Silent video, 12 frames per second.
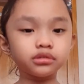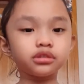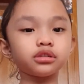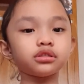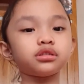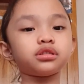
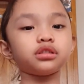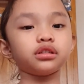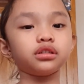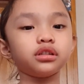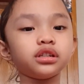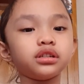"The
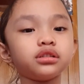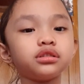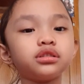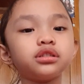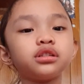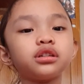city
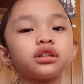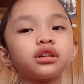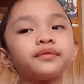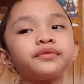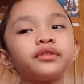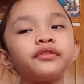is eating
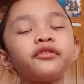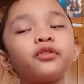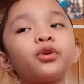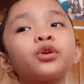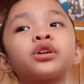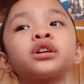up the
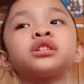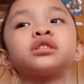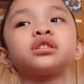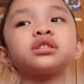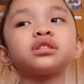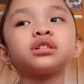
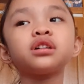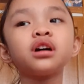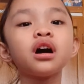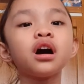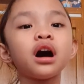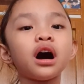forest.
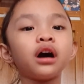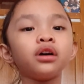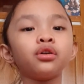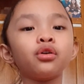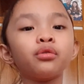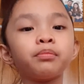I
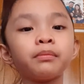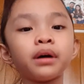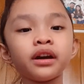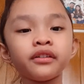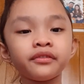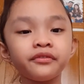hope
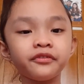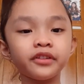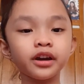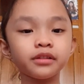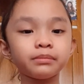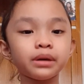I
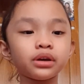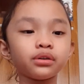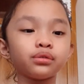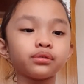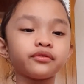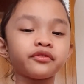find my
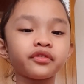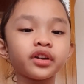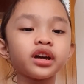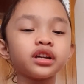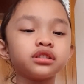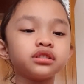old
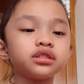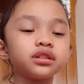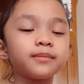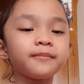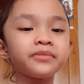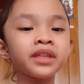friend."
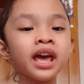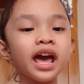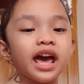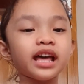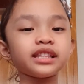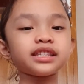
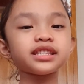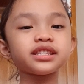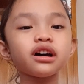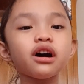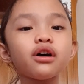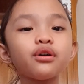And
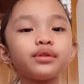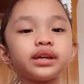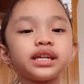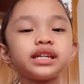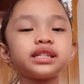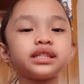so
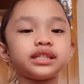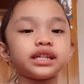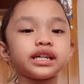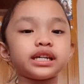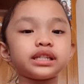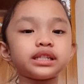he
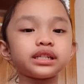did.